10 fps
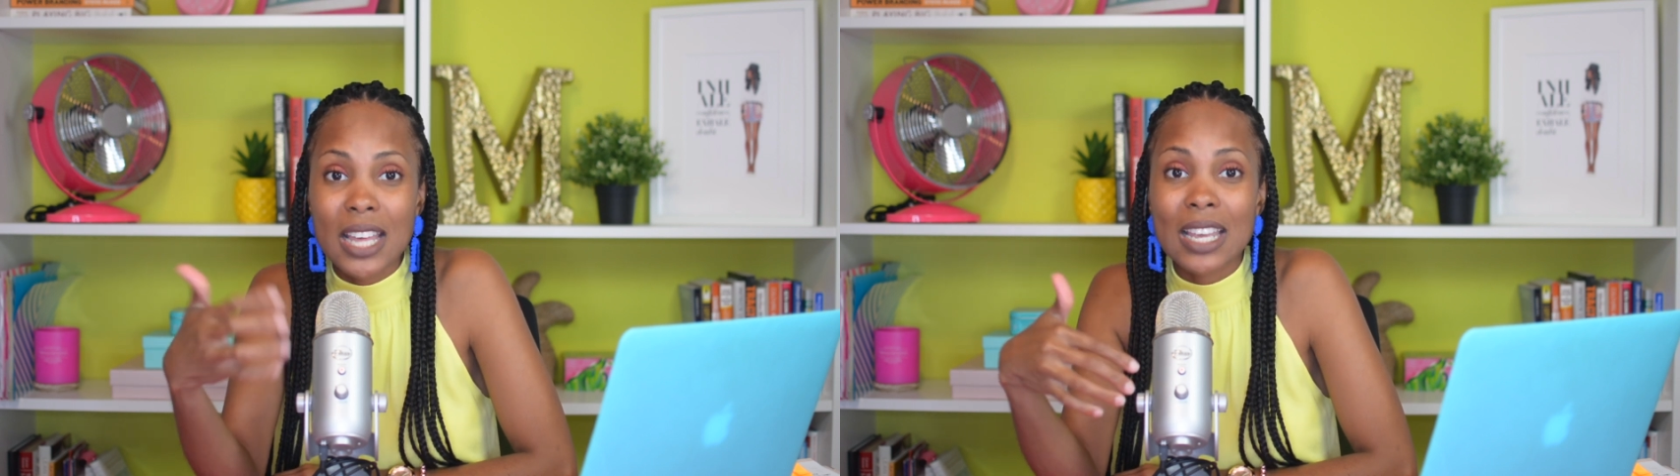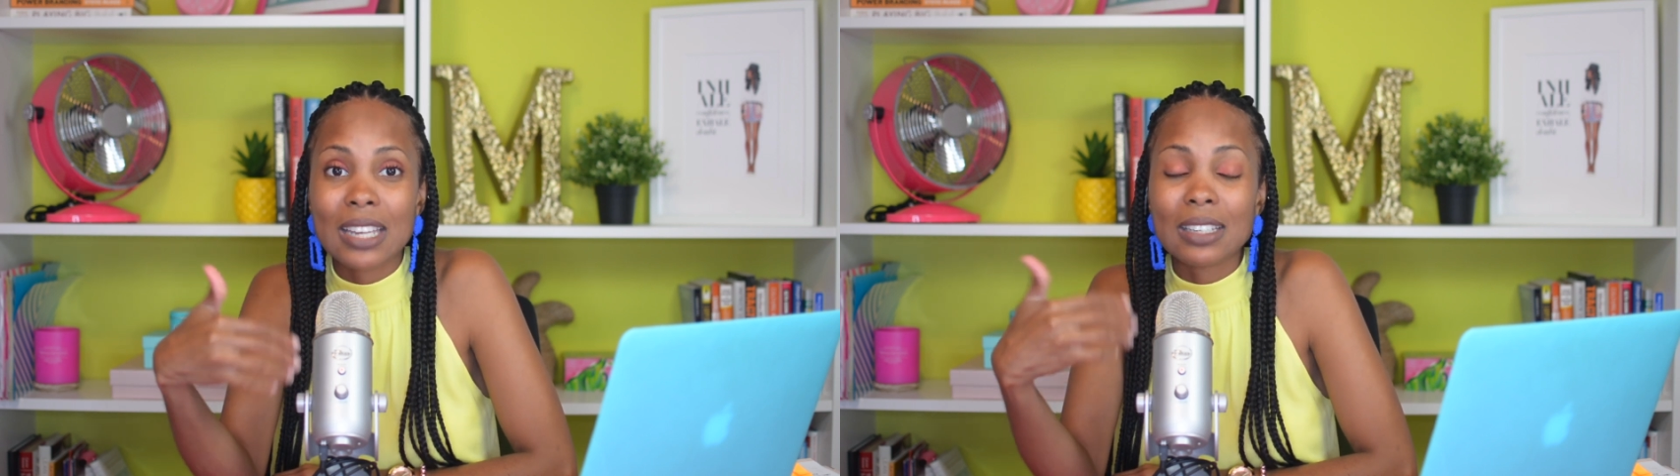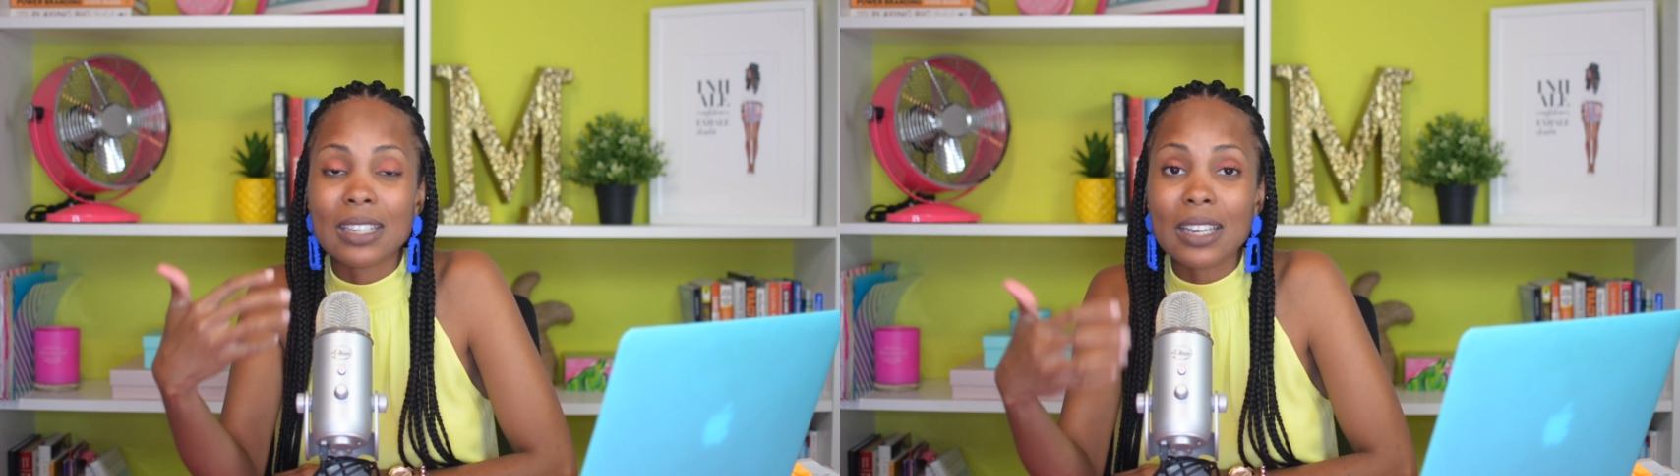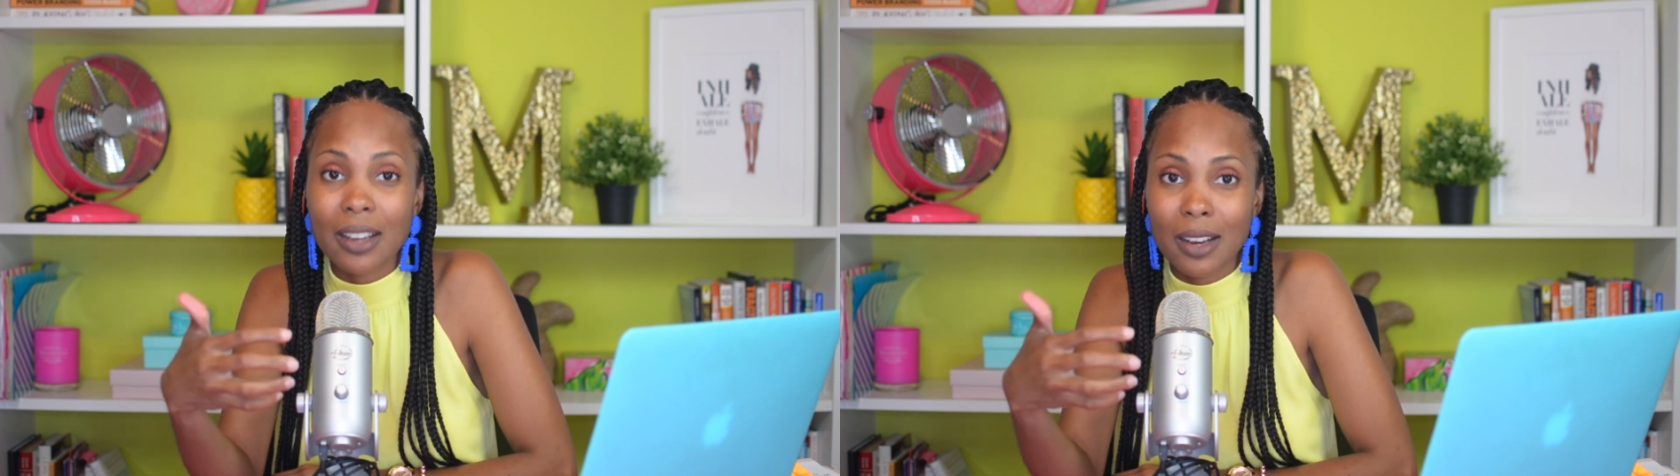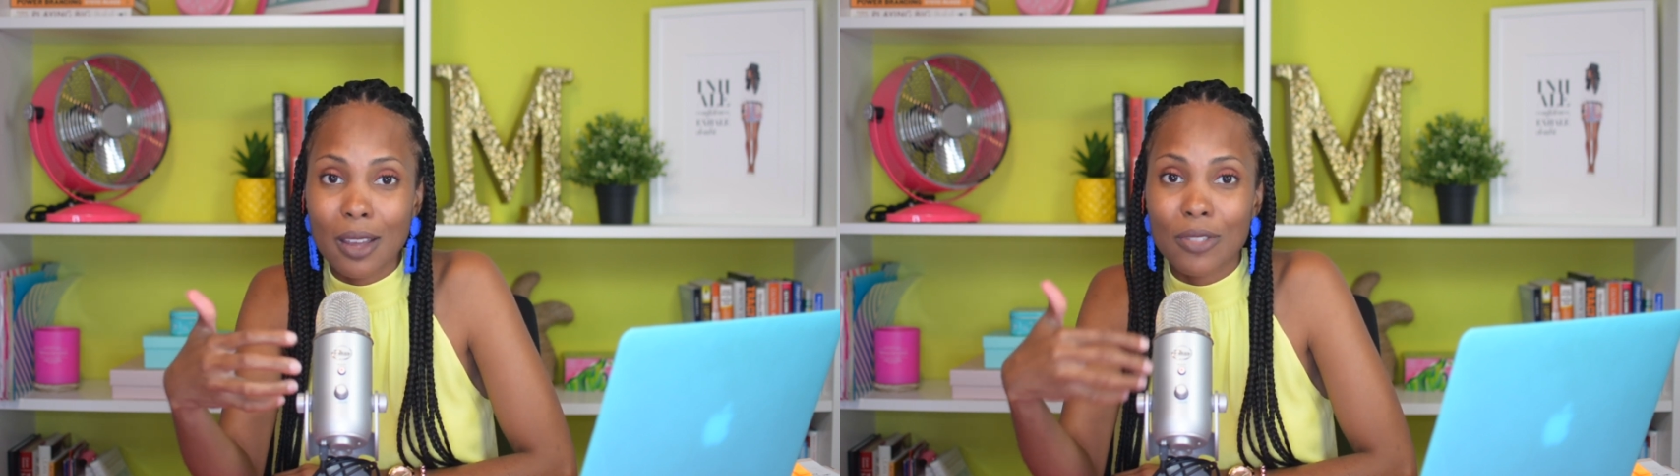and they need
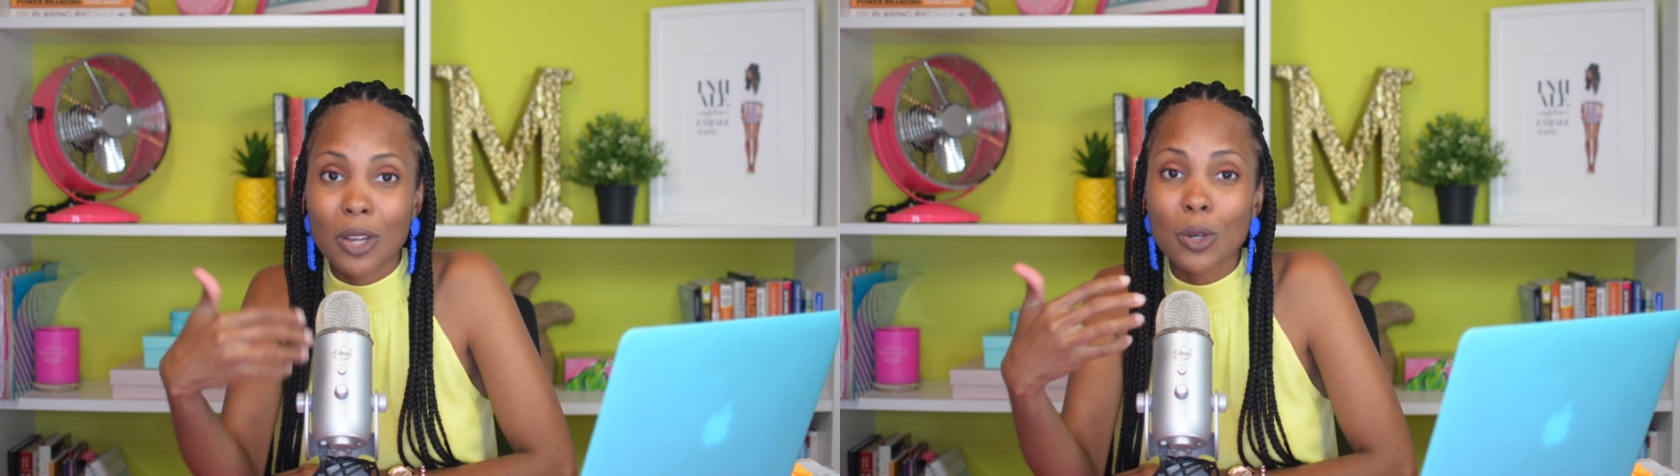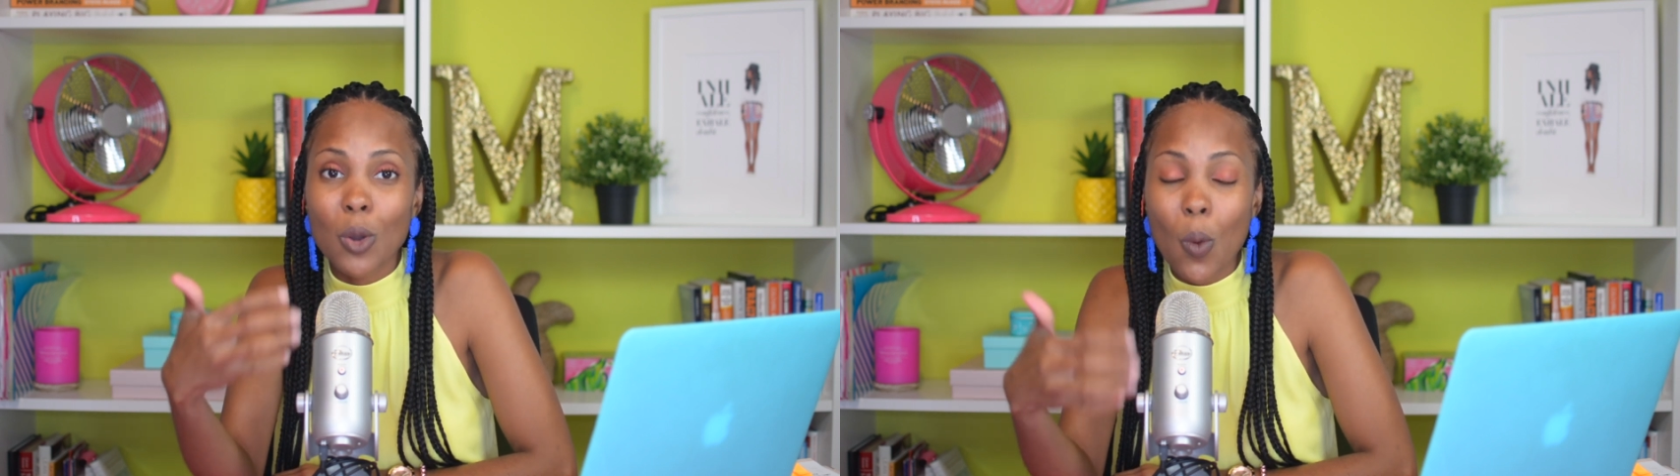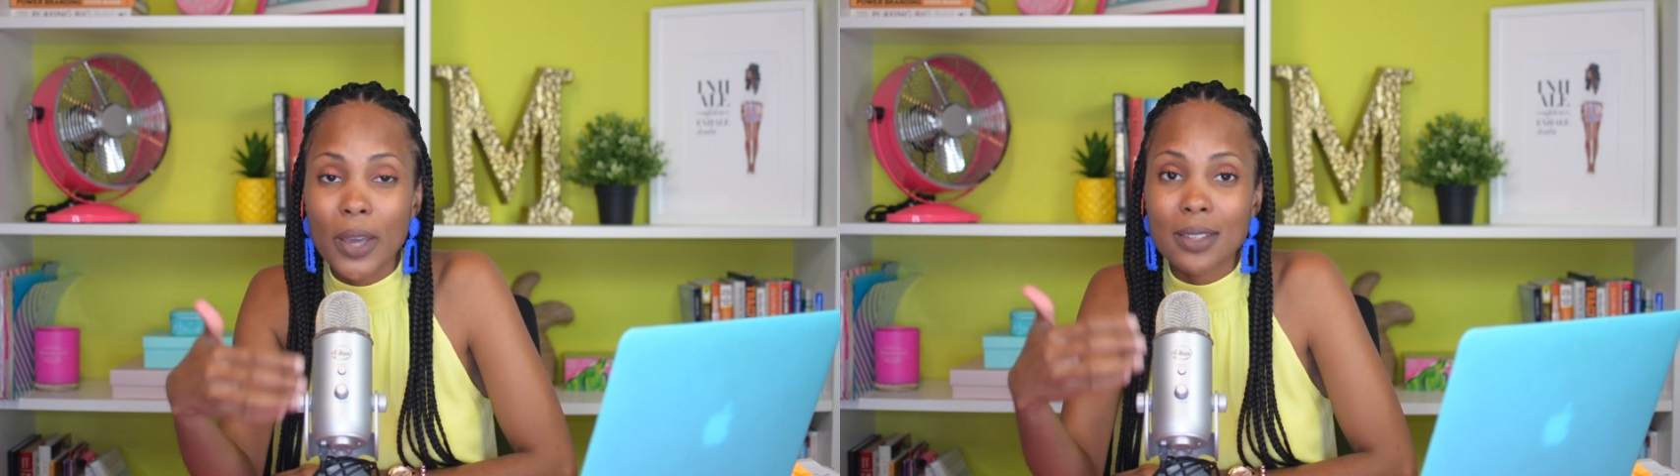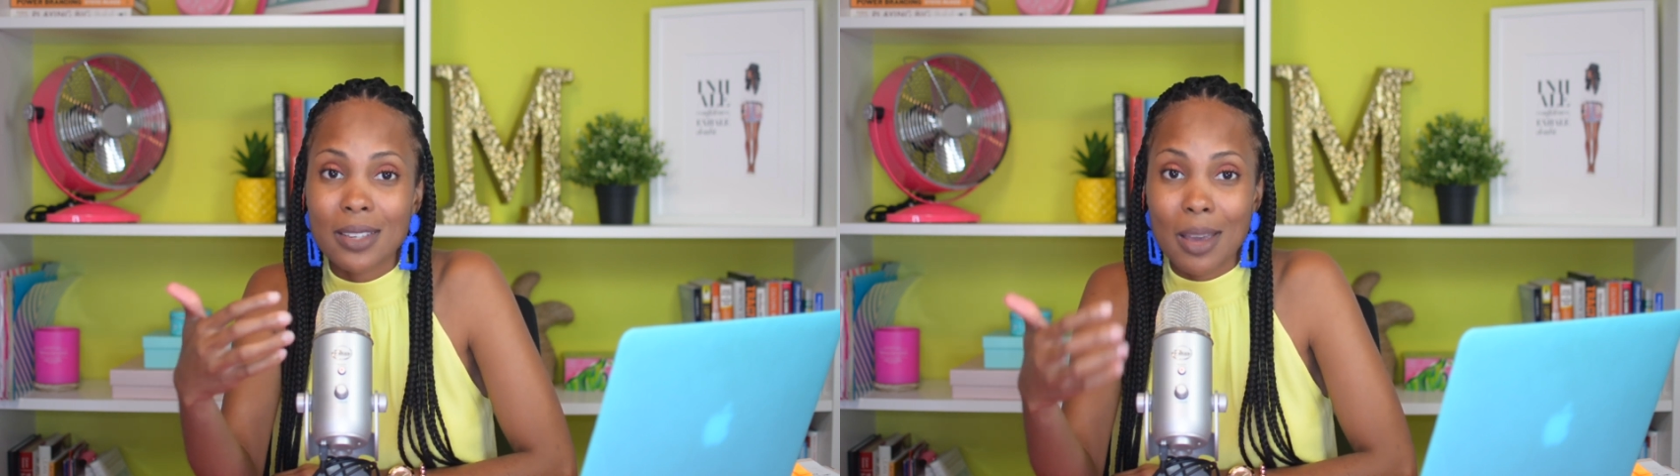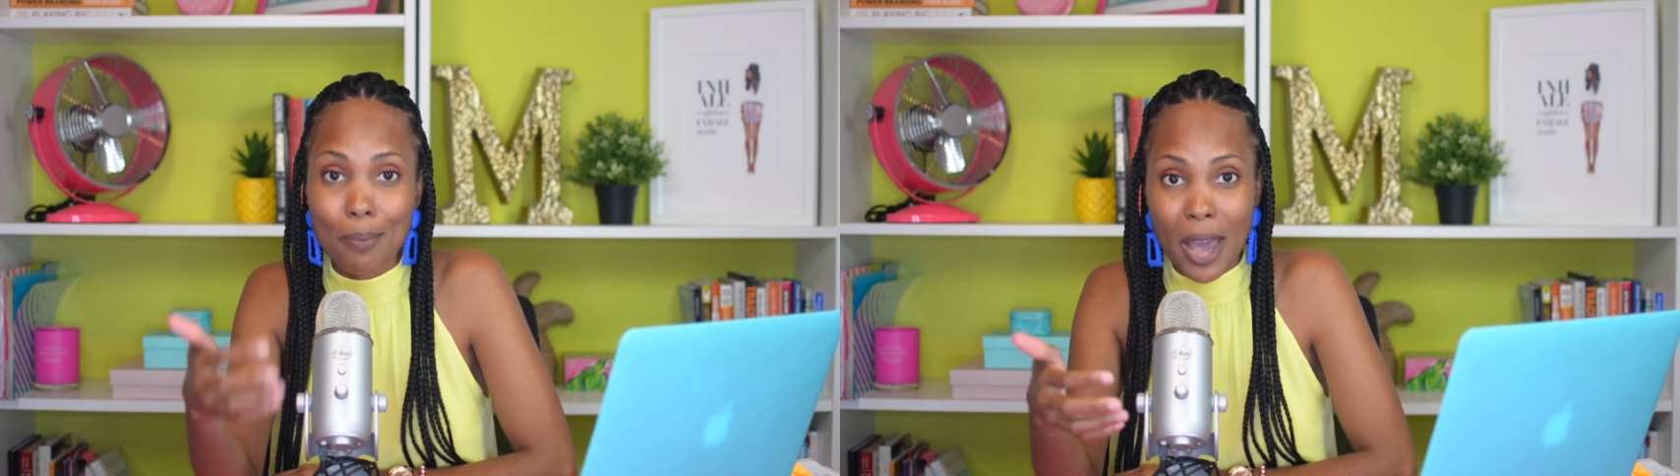it if they're going to
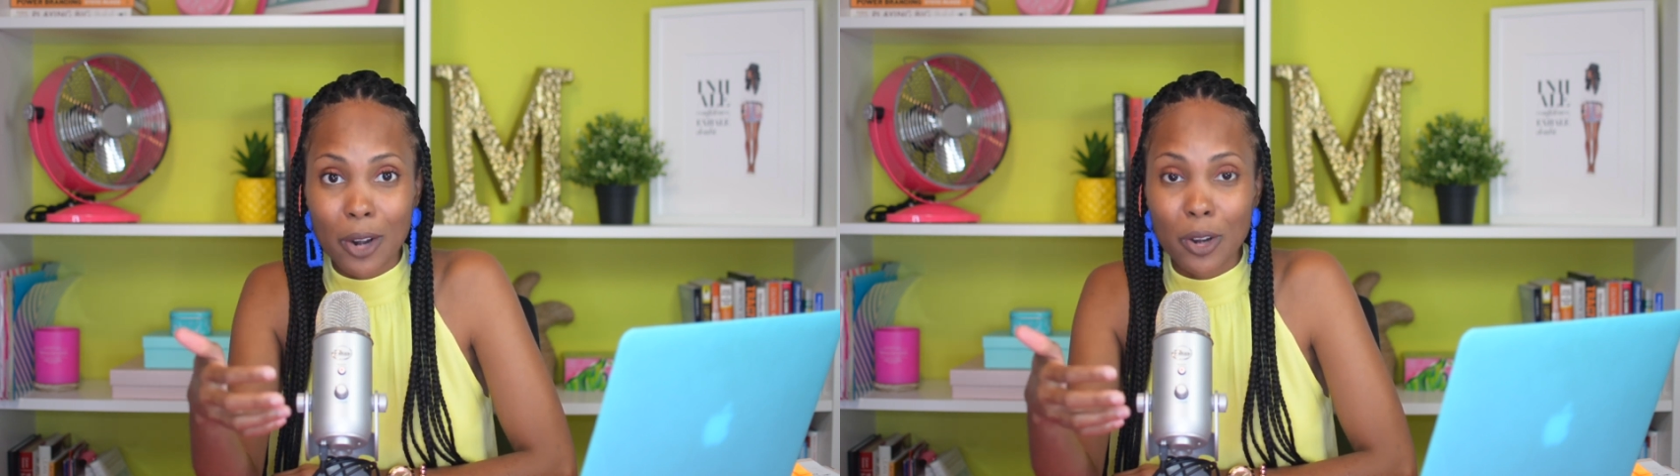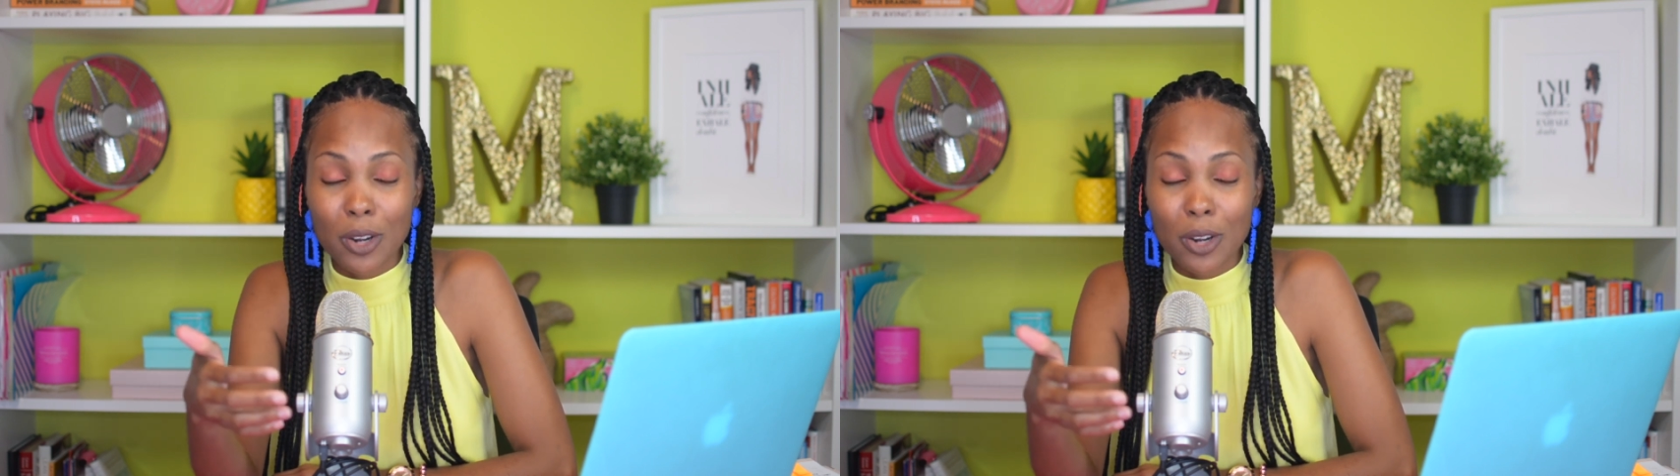get better and